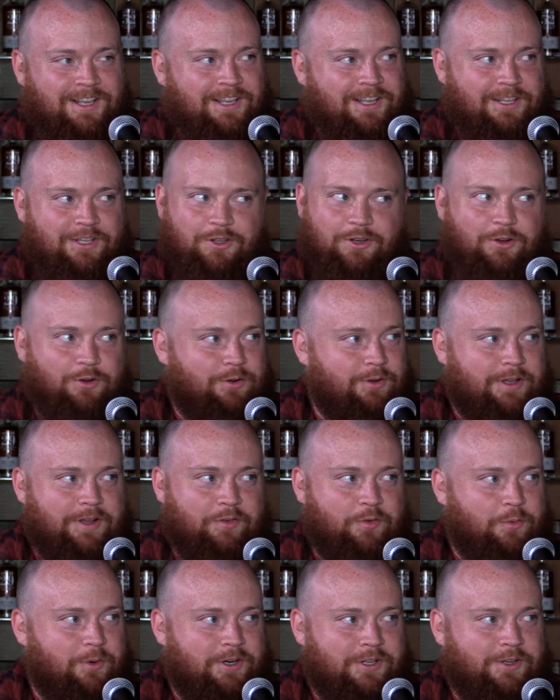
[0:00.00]
You don't
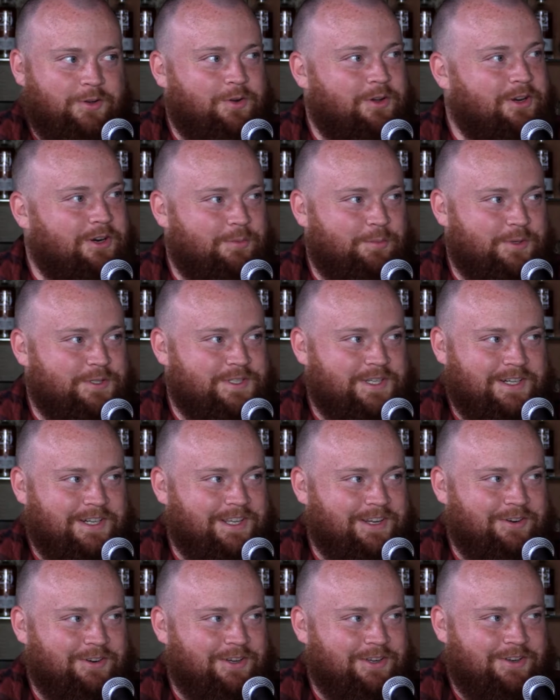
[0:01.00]
ever want to go 100%
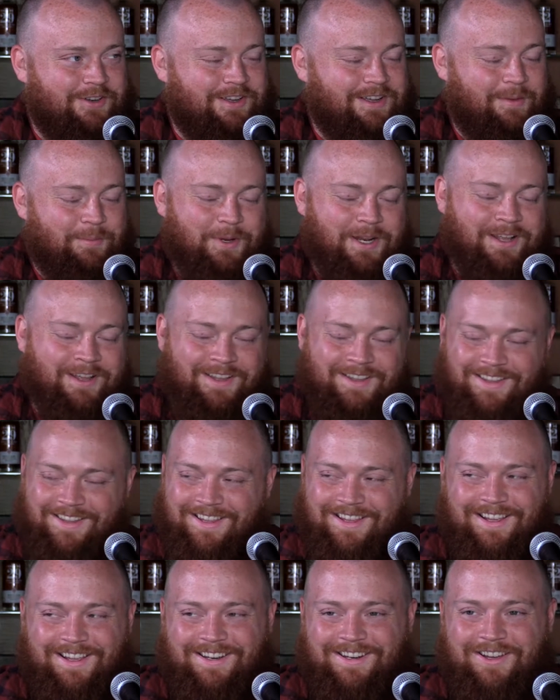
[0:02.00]
Gary Oak. I mean,
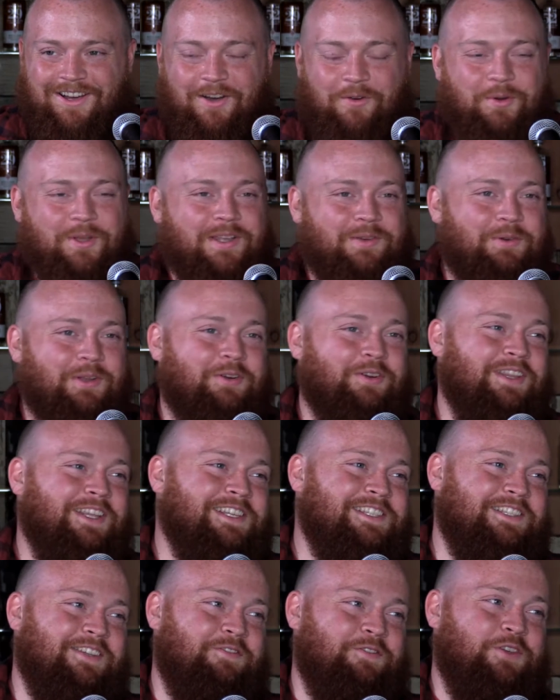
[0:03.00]
no, we
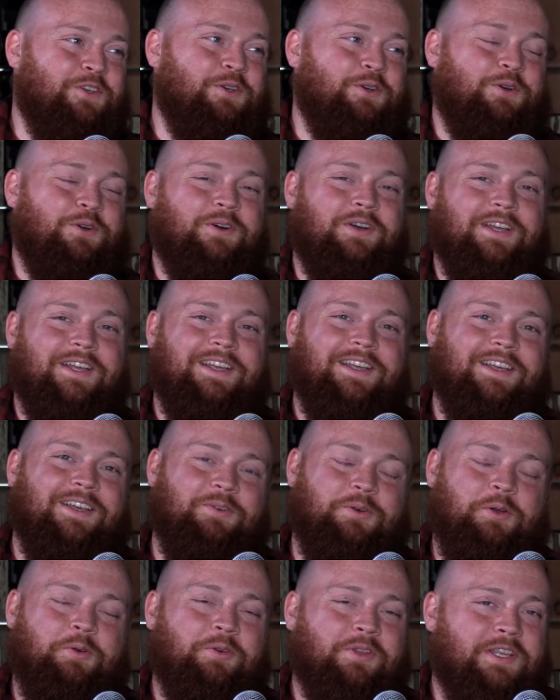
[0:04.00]
released a few.
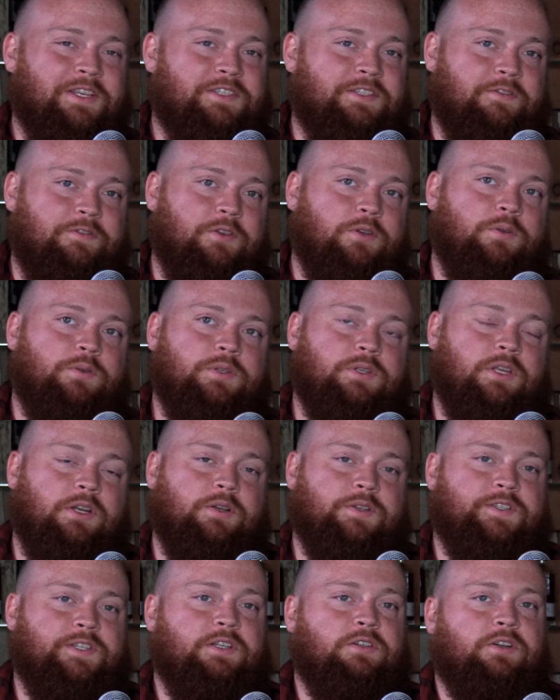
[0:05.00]
We released a
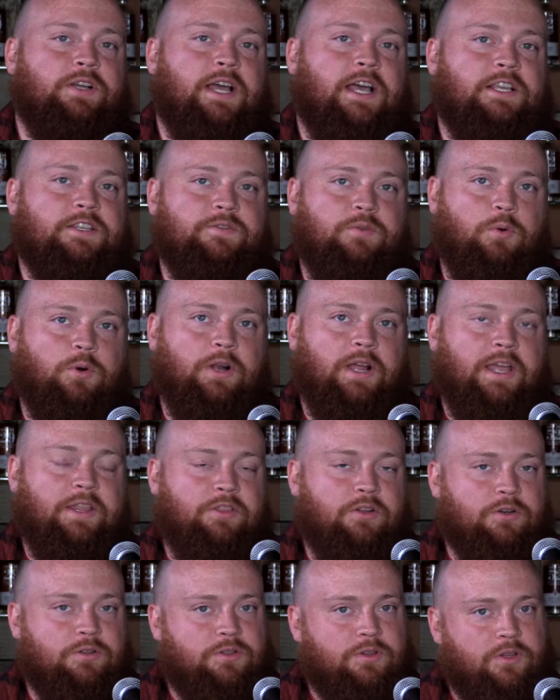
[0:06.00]
few, single casks for it, and
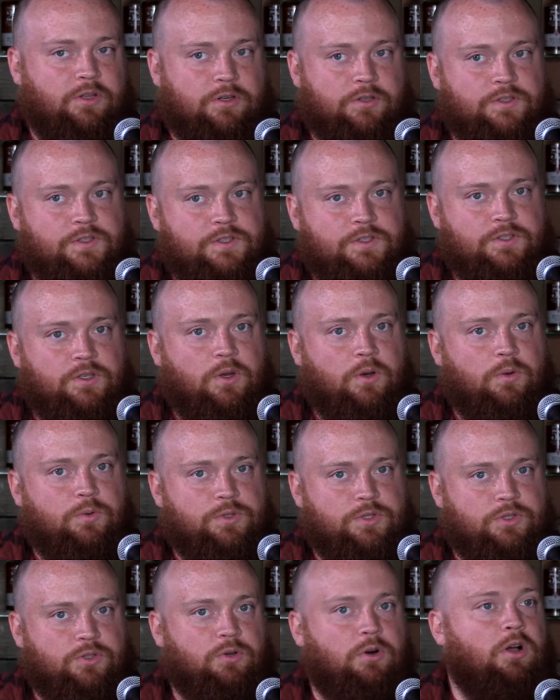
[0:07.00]
they're so
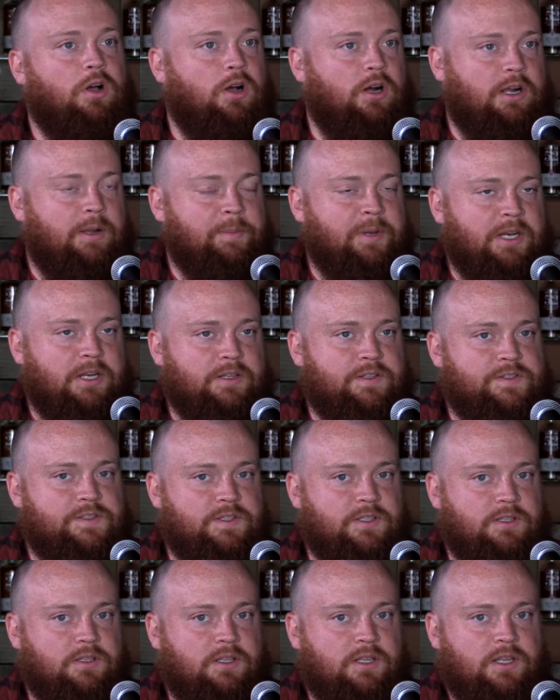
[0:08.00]
strong. I mean, it's
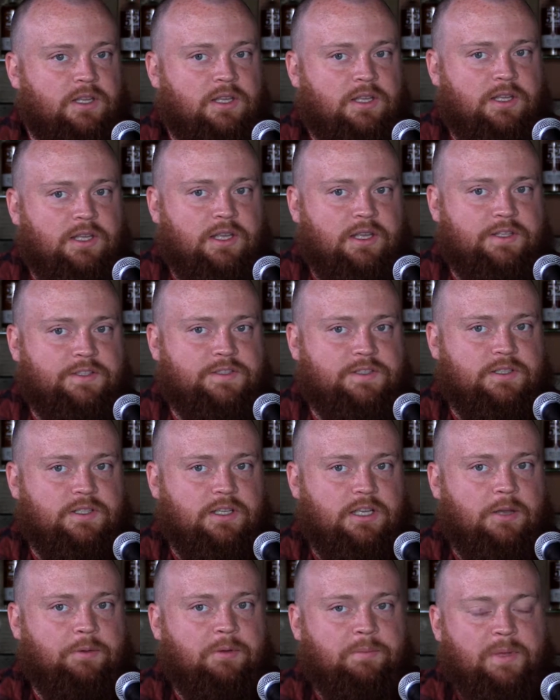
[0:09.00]

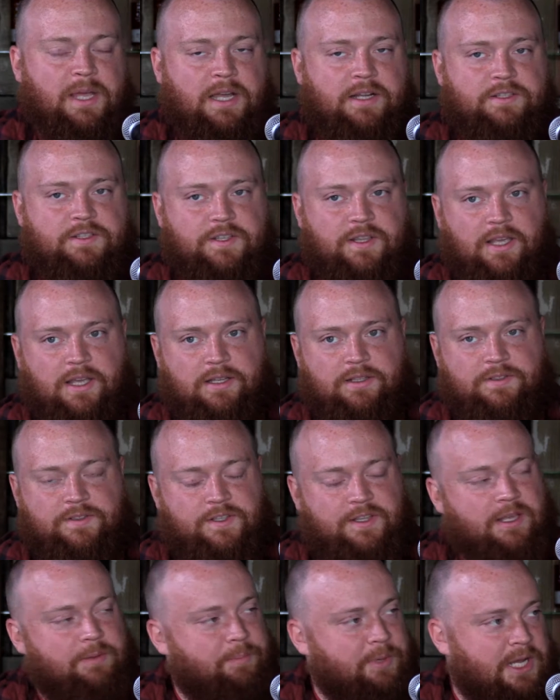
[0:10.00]
coming back to
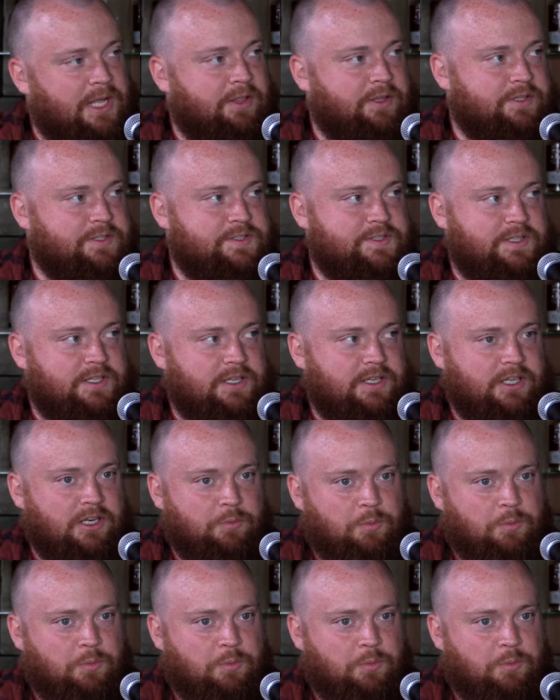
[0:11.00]
that balance thing.